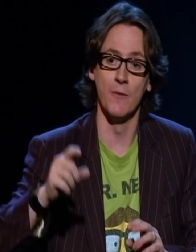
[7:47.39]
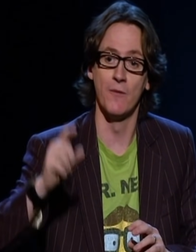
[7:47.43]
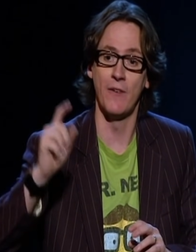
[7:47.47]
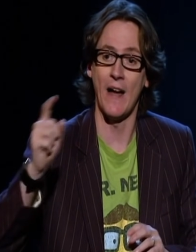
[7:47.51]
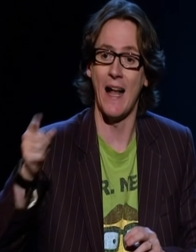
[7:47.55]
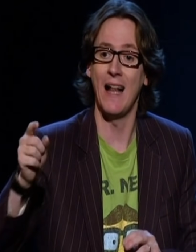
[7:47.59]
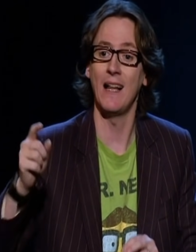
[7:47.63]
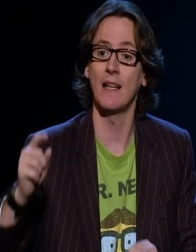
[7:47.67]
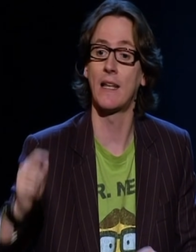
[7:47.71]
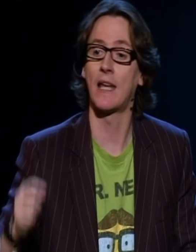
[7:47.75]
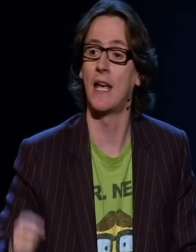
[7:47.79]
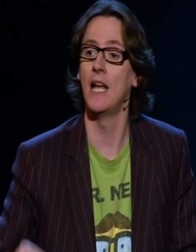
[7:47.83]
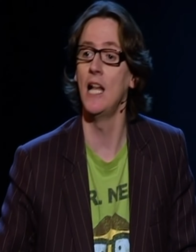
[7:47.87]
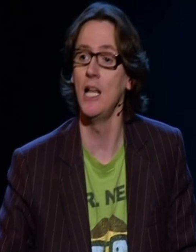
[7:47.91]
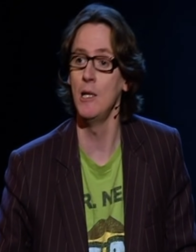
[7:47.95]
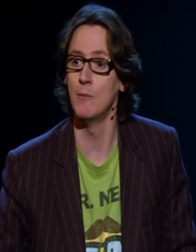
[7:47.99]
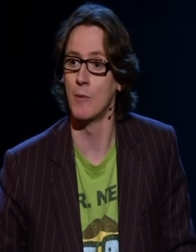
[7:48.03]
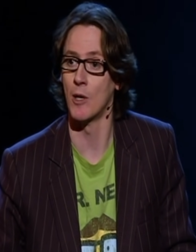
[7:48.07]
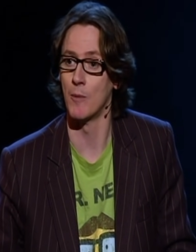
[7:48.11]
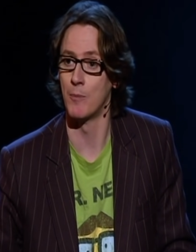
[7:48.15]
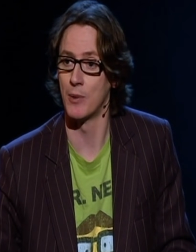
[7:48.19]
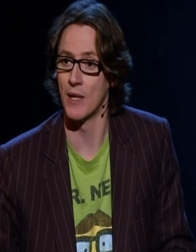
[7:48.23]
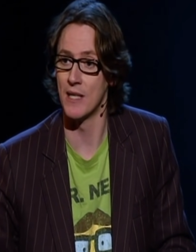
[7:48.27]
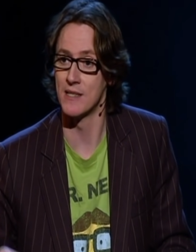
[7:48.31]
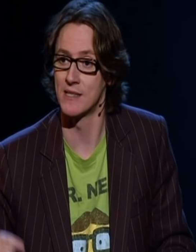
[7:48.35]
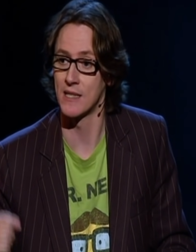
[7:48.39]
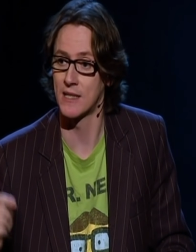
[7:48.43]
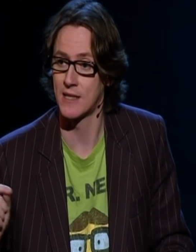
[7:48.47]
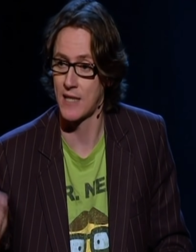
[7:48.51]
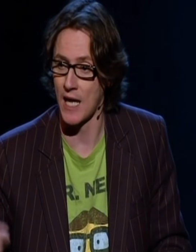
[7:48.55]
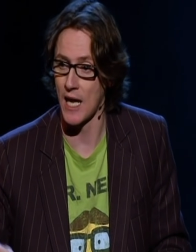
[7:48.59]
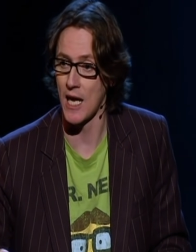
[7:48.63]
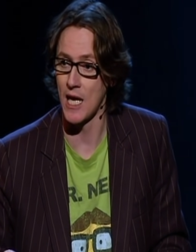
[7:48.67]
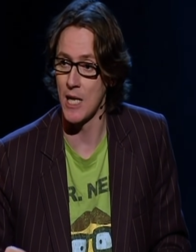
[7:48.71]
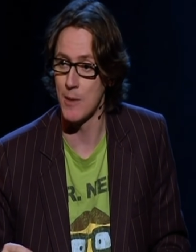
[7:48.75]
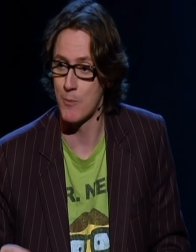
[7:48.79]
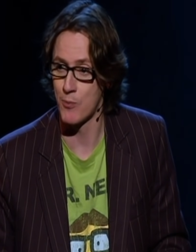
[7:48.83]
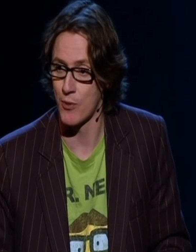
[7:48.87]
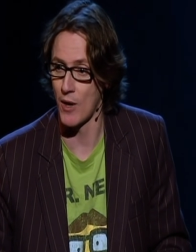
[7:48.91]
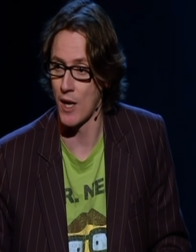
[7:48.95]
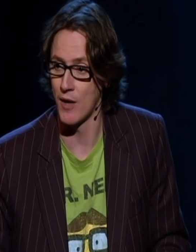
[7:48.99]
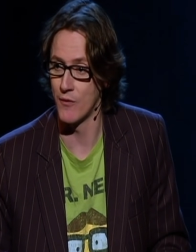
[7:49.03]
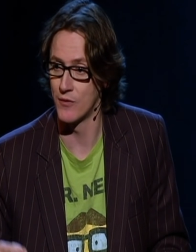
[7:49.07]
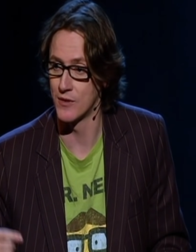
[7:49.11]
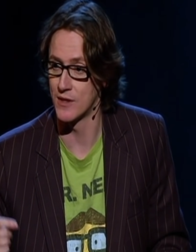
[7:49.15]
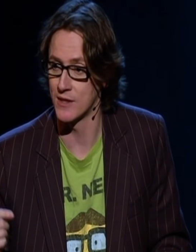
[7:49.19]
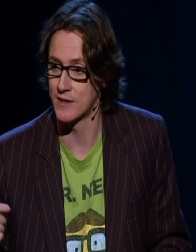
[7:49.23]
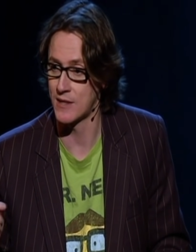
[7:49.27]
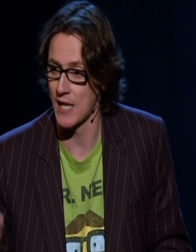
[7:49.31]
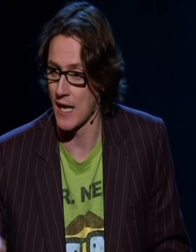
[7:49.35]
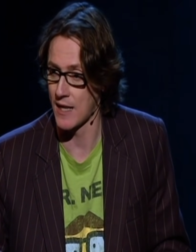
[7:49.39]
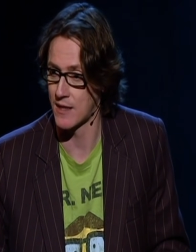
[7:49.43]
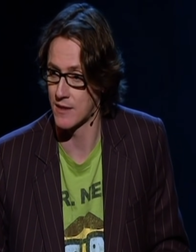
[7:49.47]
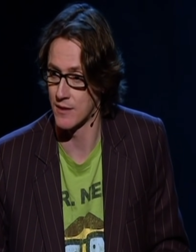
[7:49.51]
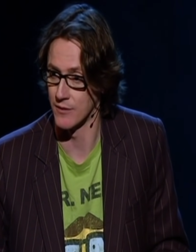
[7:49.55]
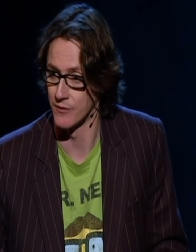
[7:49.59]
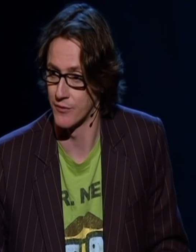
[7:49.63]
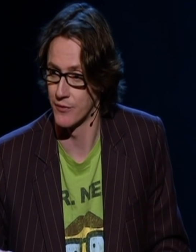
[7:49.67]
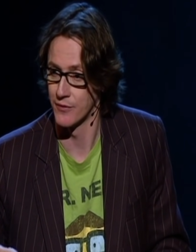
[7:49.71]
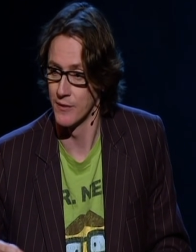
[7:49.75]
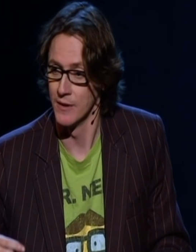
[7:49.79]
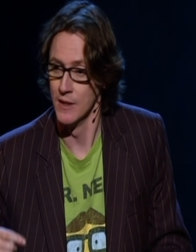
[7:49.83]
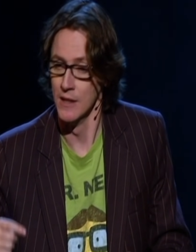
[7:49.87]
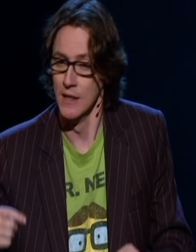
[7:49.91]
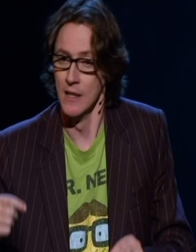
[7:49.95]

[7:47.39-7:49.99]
Val Kilmer plays a gay private detective.